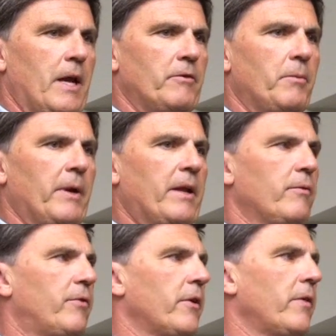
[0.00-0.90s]
everybody
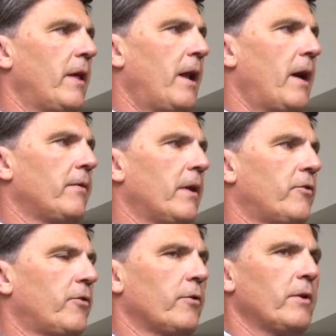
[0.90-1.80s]
can figure that out.
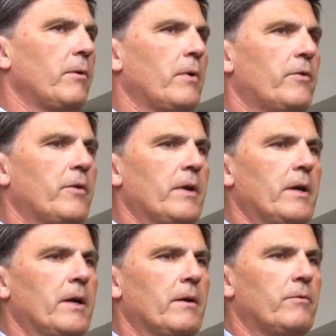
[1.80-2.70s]
That's certainly what the
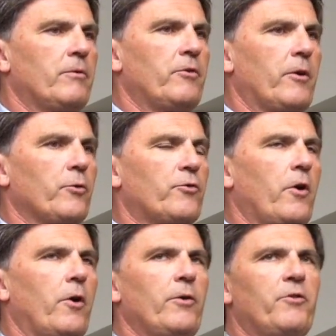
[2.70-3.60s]
general
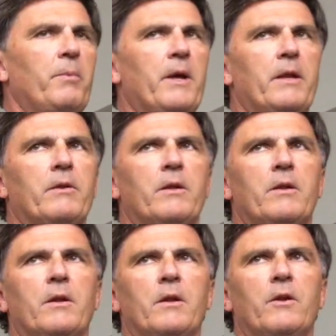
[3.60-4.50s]
tone has been.
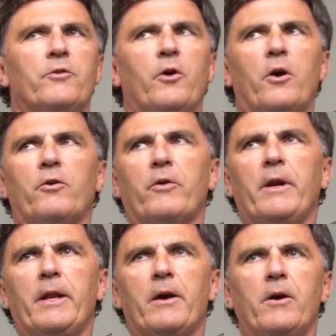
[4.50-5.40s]
Talk
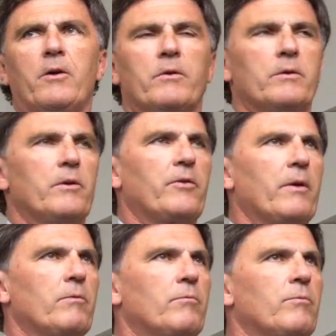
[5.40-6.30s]
radio,
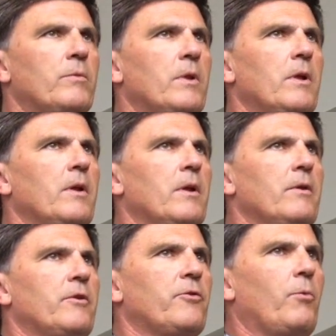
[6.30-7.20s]
like
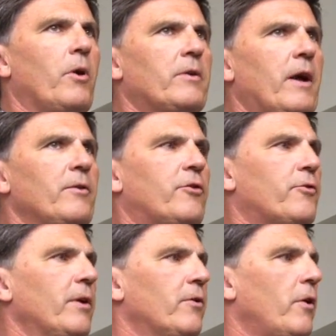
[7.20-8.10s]
just walk down the
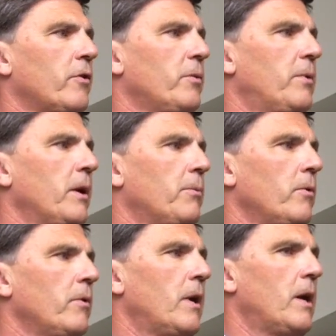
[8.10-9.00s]
street and talk to
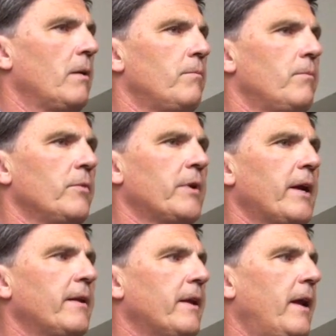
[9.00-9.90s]
people,
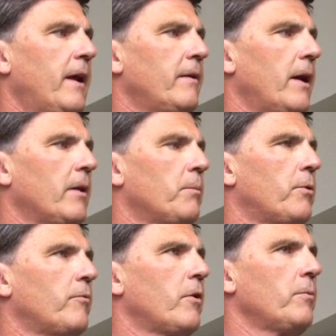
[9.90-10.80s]
kicking the can down the
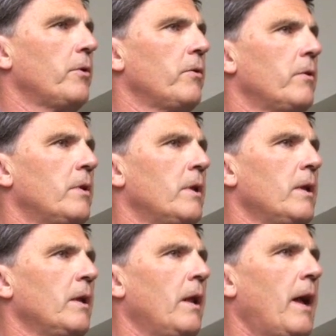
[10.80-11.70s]
proverbial
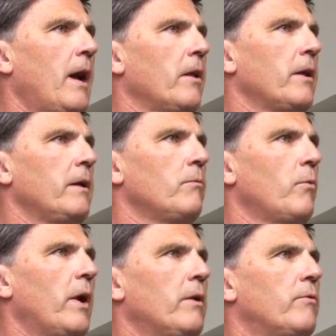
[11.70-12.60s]
alley,
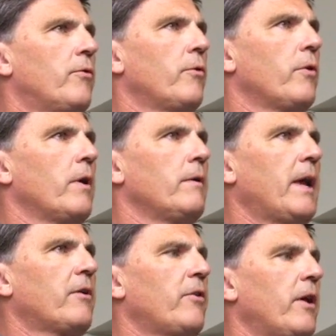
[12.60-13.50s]
waiting for
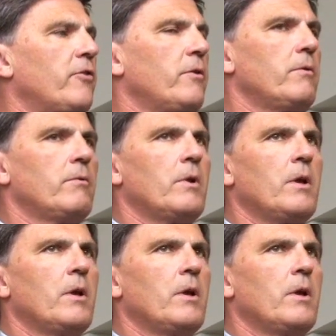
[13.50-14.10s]
next session,